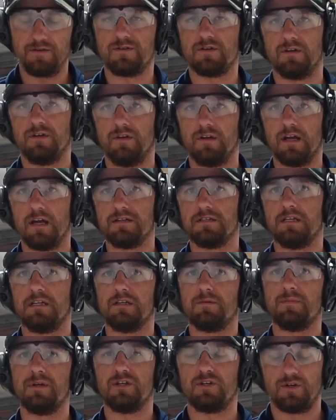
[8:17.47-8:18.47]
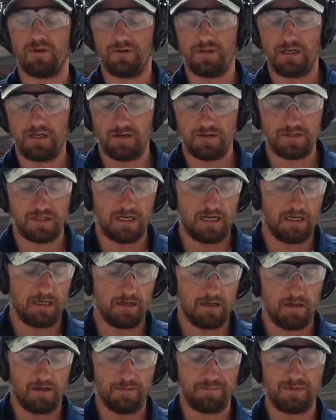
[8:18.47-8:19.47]
So you guys need to be sure that you're
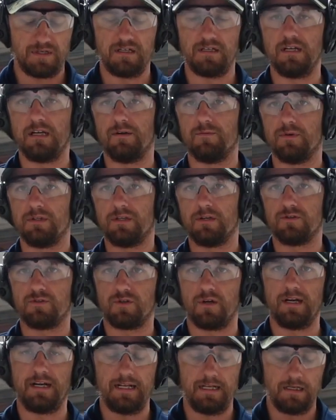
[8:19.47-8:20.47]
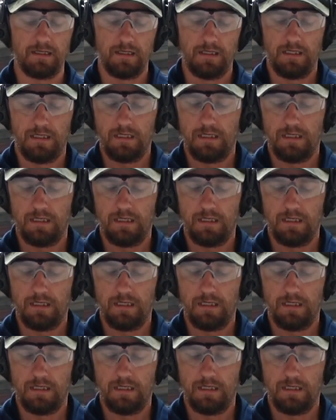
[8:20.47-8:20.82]
staying up to date with your training.